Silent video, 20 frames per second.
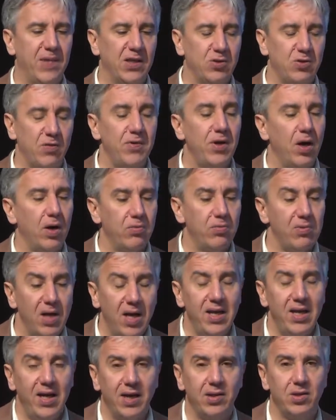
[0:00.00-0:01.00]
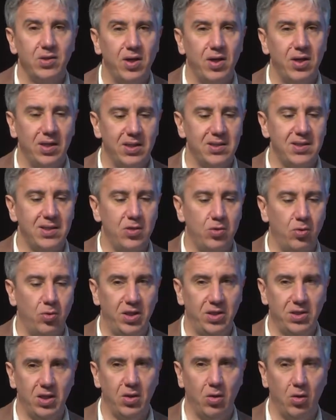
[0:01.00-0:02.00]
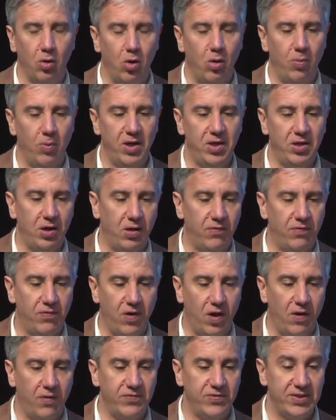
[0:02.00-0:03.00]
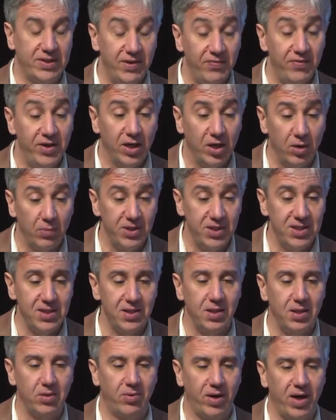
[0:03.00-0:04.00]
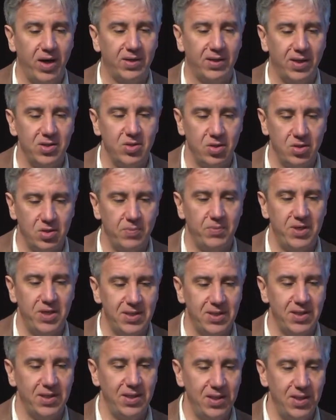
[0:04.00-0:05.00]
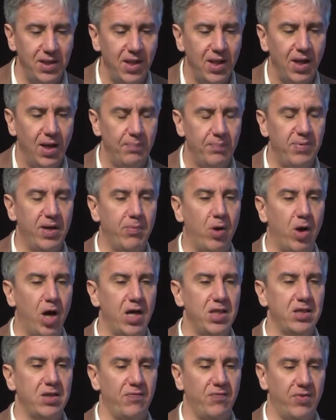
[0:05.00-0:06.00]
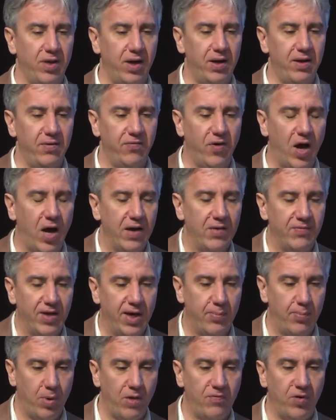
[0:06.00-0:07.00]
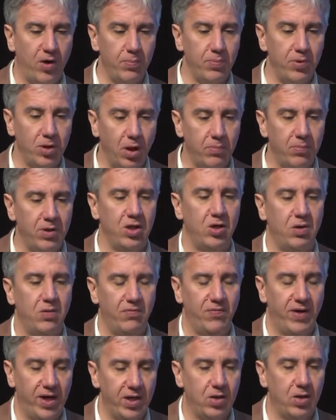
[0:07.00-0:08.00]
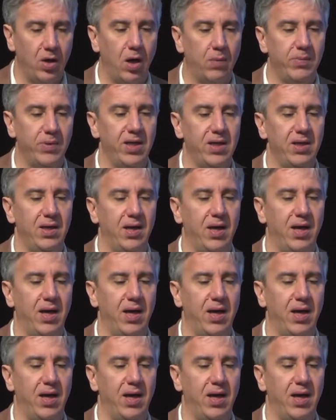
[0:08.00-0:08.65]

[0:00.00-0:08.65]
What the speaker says: So we are really entering a situation globally of severe obesity rather than just obesity. BMIs of 35 and above are becoming very common.